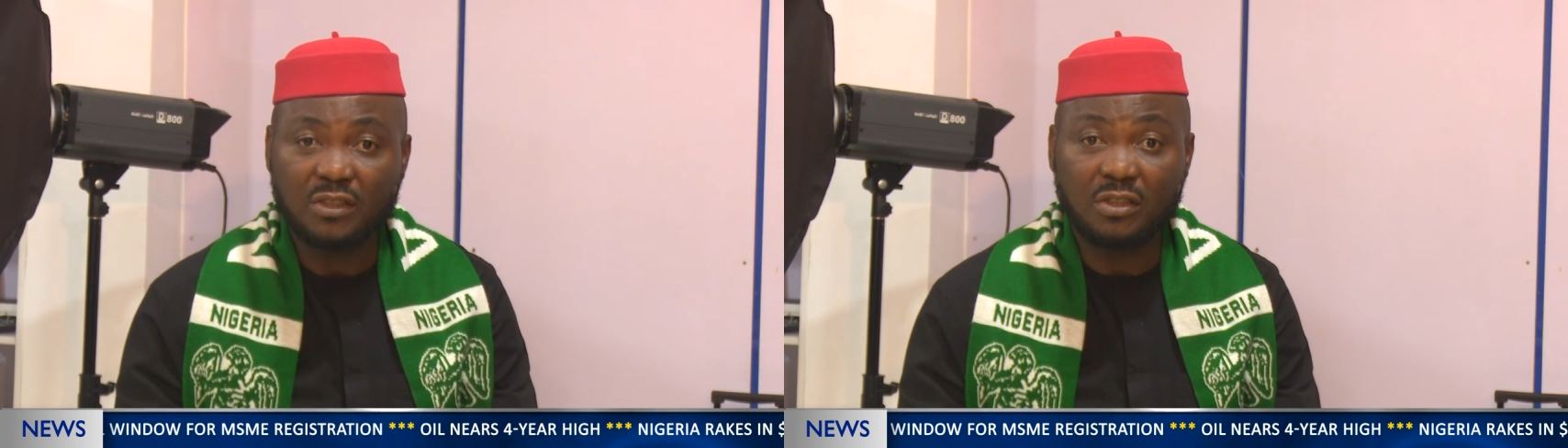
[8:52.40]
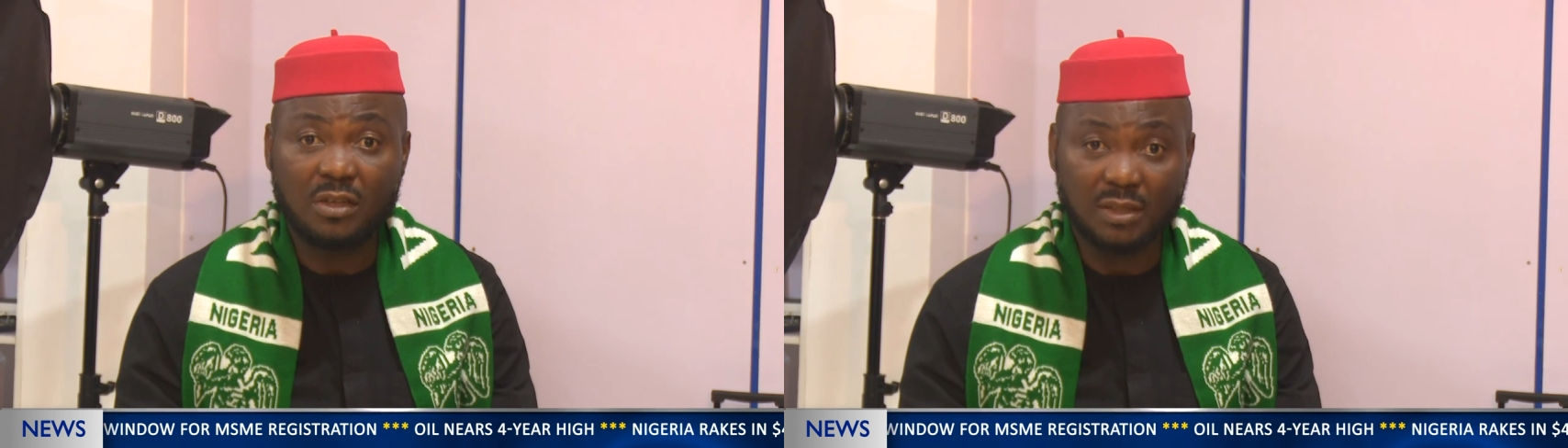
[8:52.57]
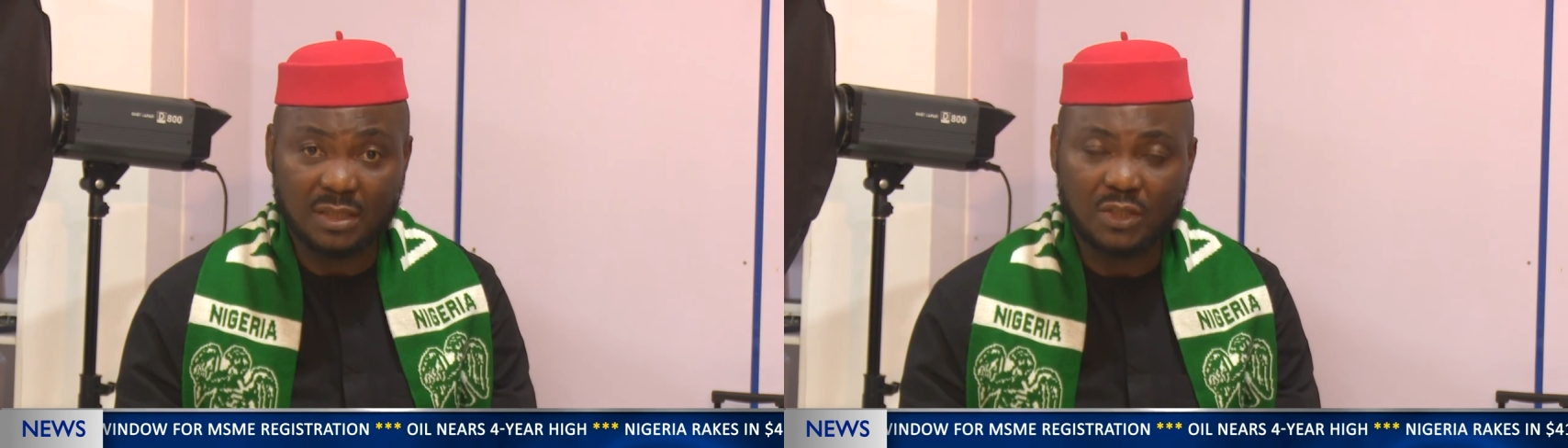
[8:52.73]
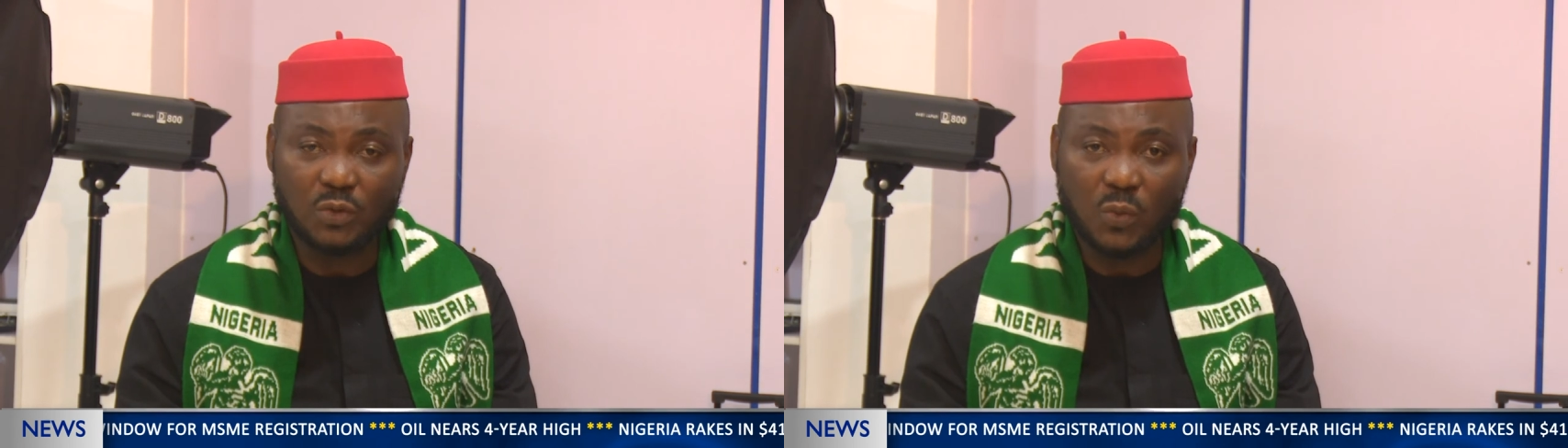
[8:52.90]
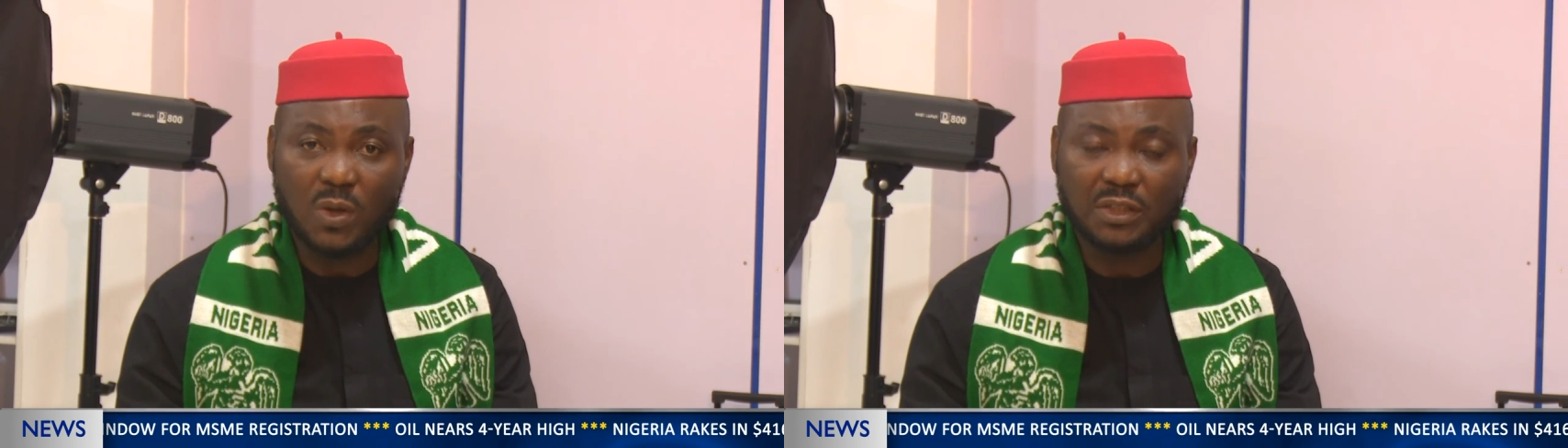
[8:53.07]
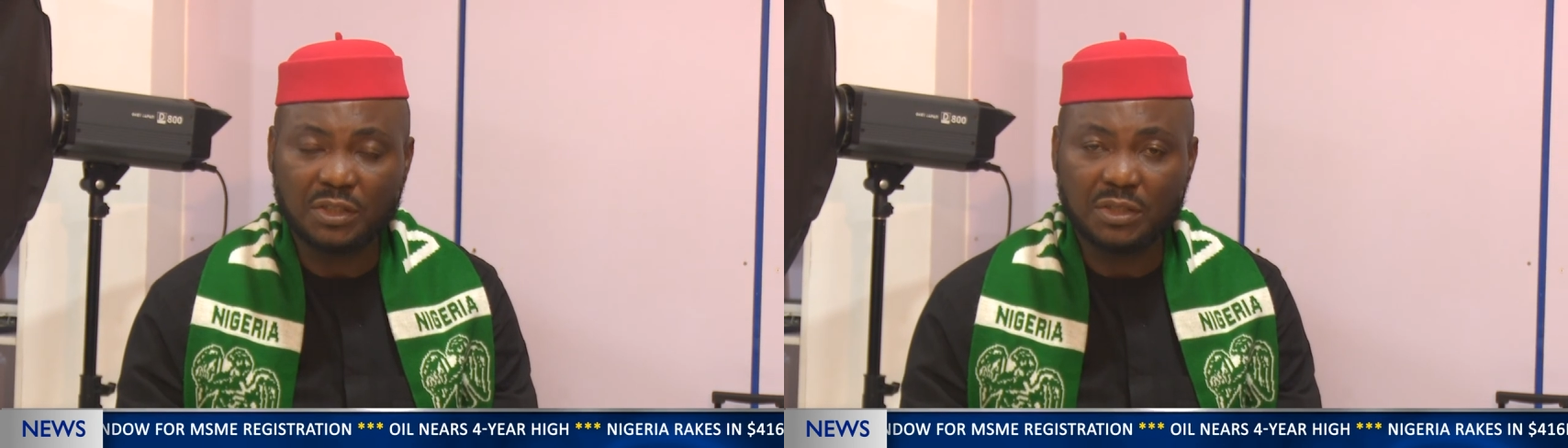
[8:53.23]
doesn't
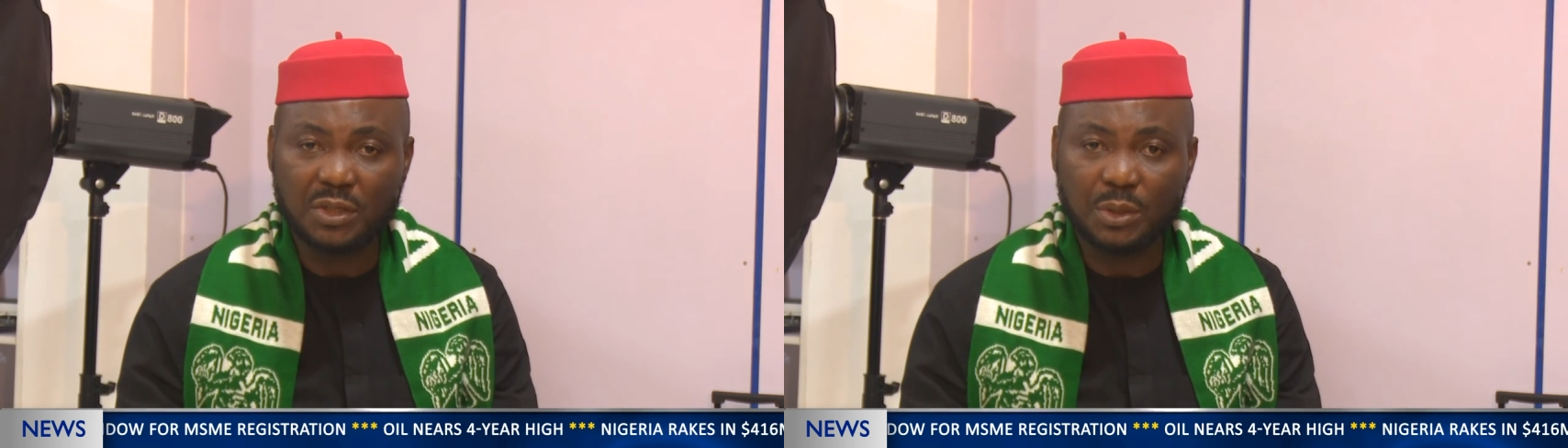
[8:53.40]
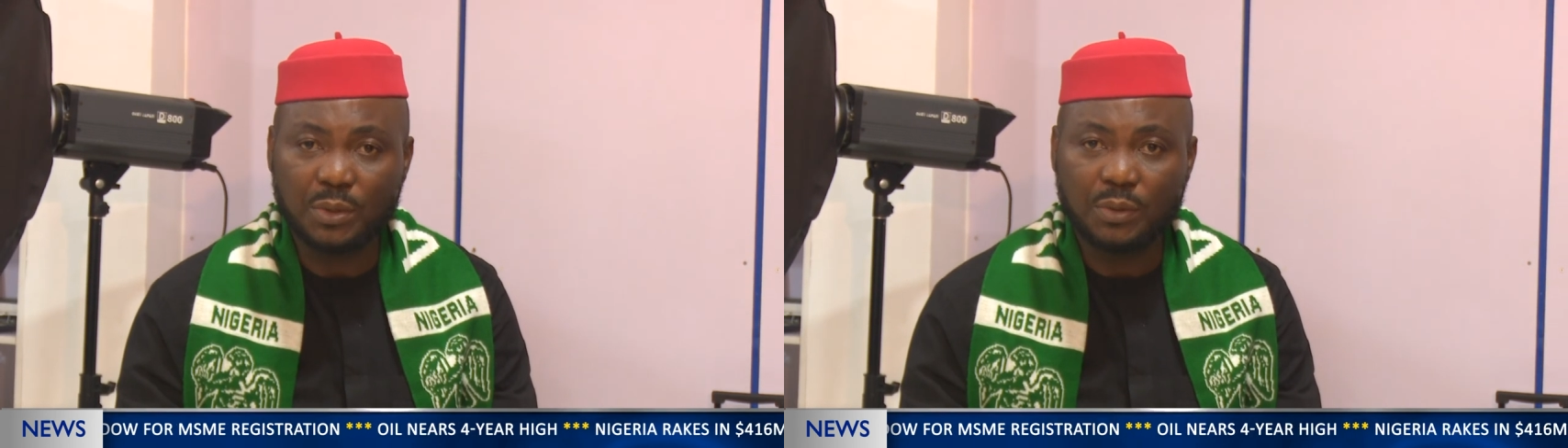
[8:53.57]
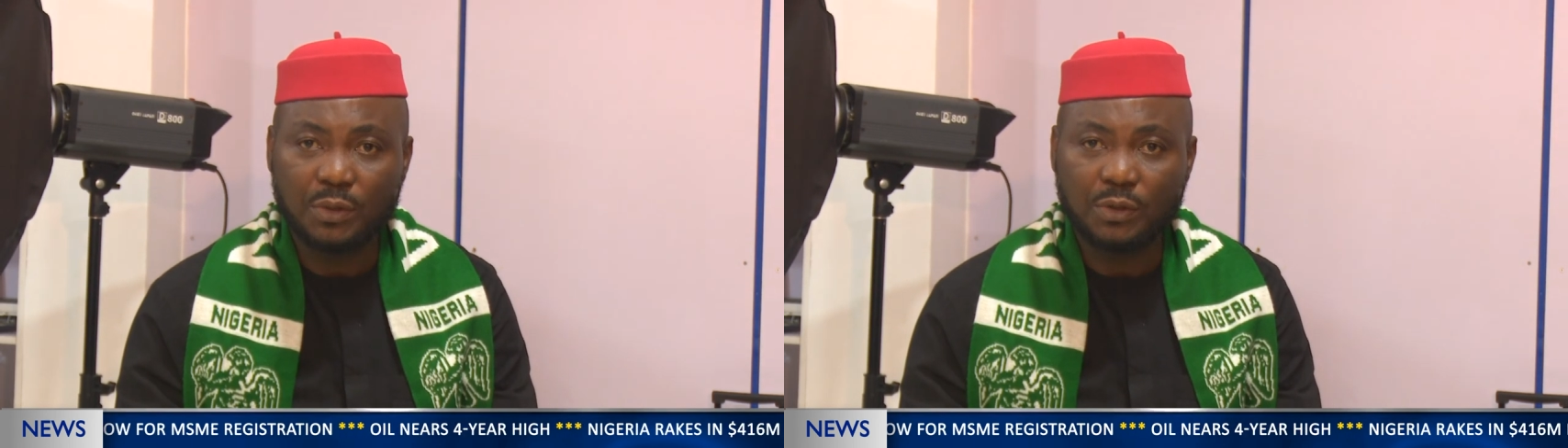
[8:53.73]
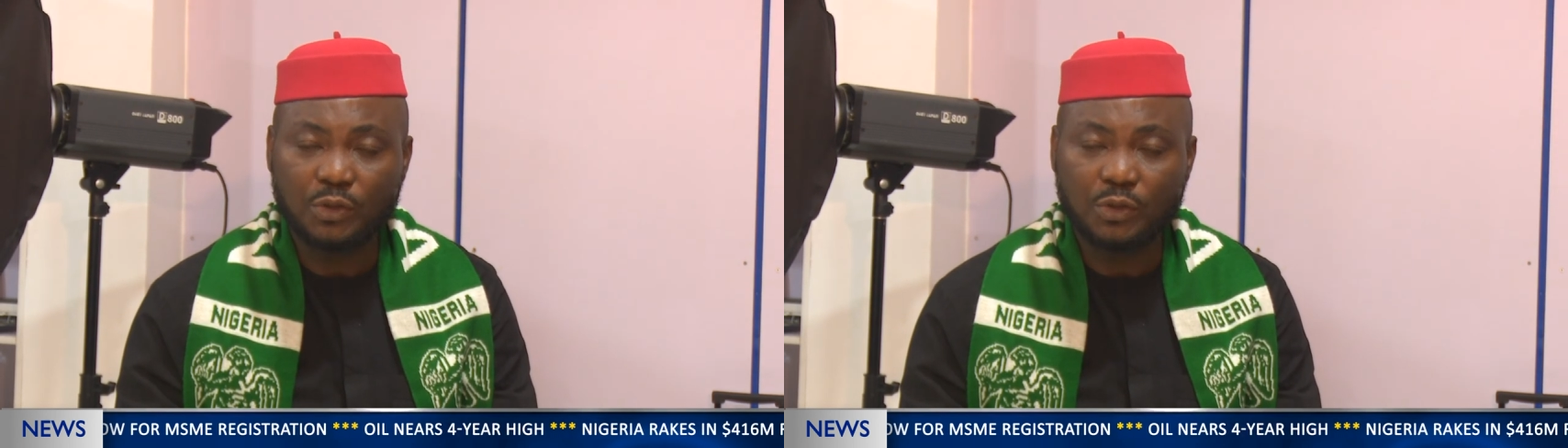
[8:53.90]
want to go